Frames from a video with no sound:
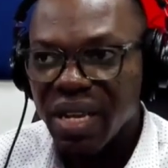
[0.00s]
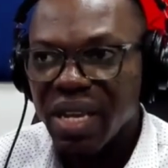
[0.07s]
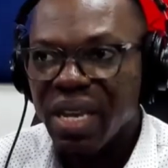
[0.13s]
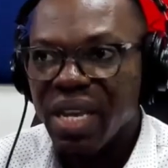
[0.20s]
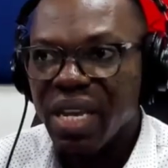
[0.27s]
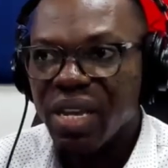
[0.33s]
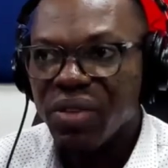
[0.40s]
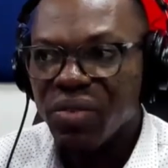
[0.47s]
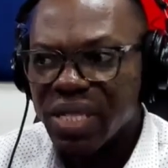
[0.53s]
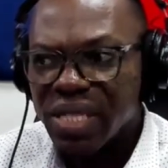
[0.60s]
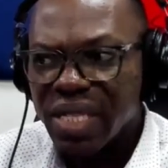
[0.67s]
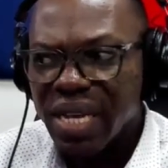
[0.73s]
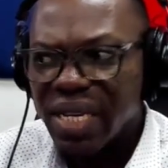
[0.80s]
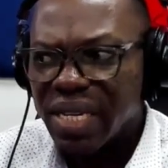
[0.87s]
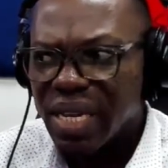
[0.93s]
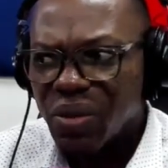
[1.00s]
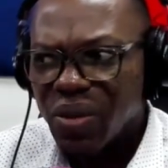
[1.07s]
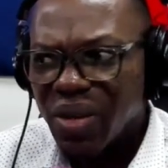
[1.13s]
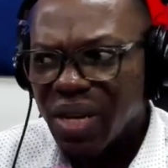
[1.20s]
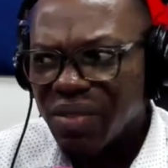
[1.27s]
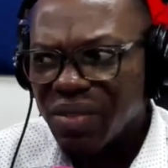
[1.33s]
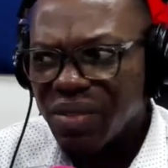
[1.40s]
If you decide, I don't
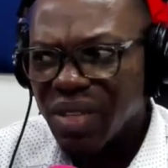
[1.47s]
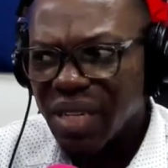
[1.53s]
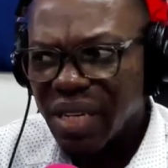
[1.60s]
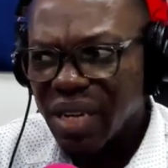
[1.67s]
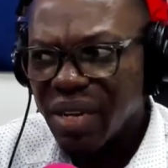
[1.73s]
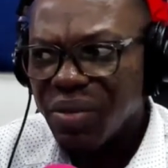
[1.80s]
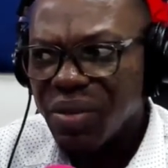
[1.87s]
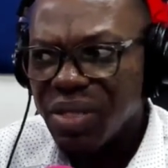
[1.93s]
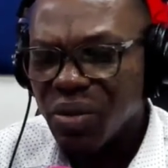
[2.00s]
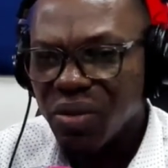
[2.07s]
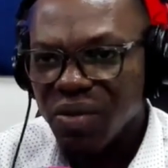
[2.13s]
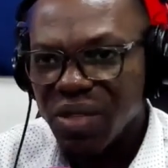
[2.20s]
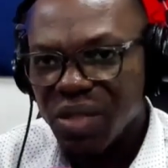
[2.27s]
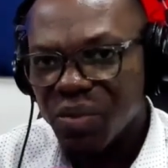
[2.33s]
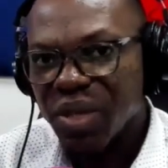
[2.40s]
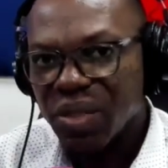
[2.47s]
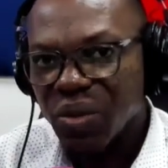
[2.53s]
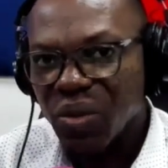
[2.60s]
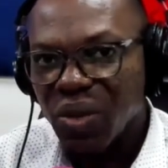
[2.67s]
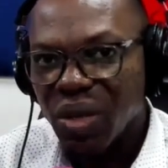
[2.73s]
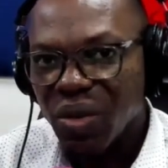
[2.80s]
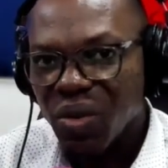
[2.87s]
have the clarity of this
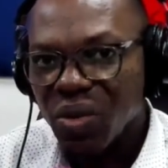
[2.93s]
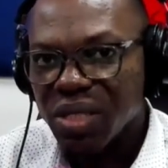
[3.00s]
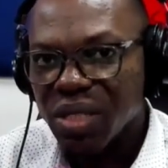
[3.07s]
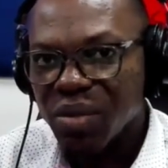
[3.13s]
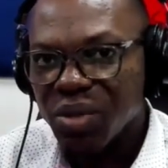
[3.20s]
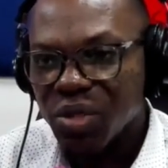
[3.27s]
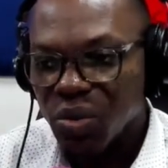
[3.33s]
particular concept,